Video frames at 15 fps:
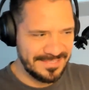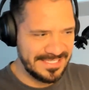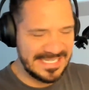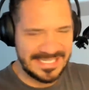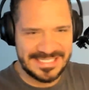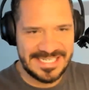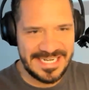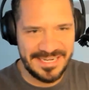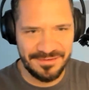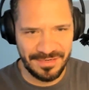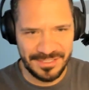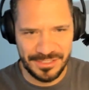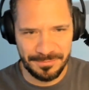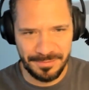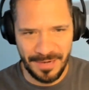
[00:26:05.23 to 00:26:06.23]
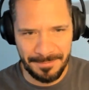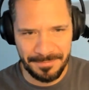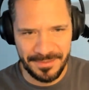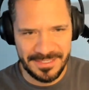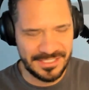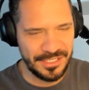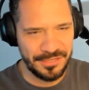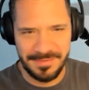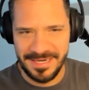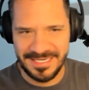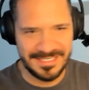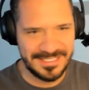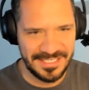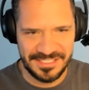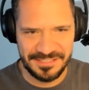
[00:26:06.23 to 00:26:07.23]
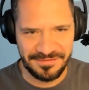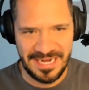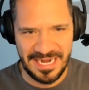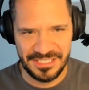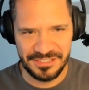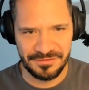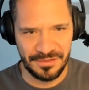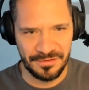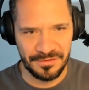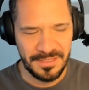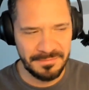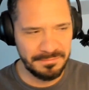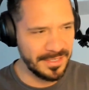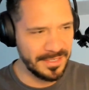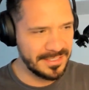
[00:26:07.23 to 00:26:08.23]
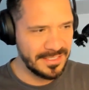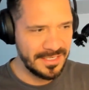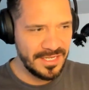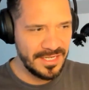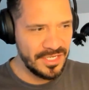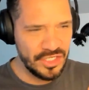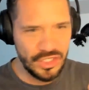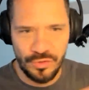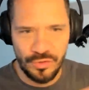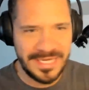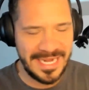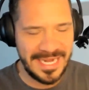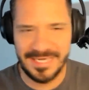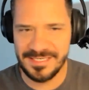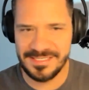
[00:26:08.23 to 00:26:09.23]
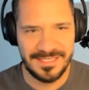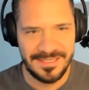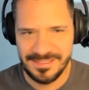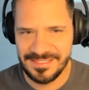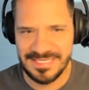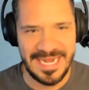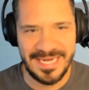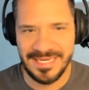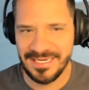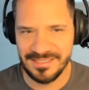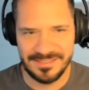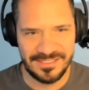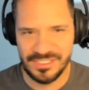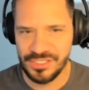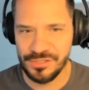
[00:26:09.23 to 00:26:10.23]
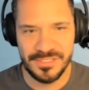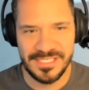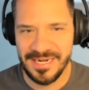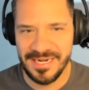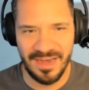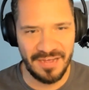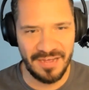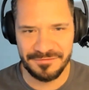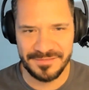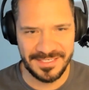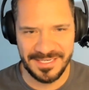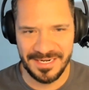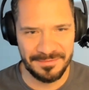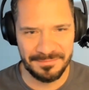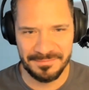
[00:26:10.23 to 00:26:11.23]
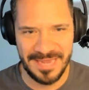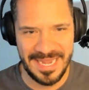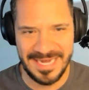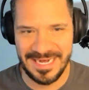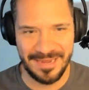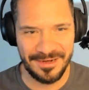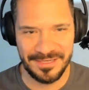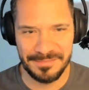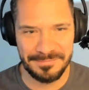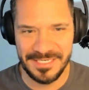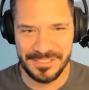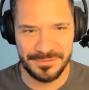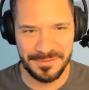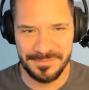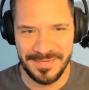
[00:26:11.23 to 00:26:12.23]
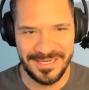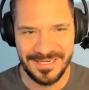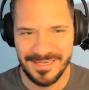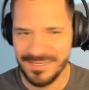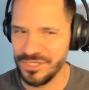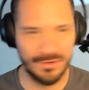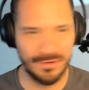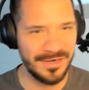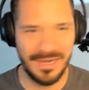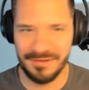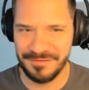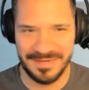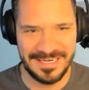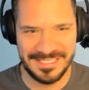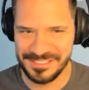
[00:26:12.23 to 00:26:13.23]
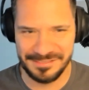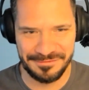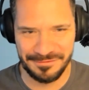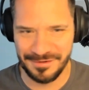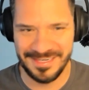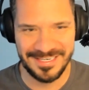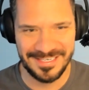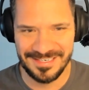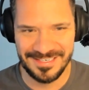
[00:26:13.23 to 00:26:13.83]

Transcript: 16 rental properties and you're making tons of cash flow, but you can't take a Tuesday off to come hang out at the beach with me, you are not financially free.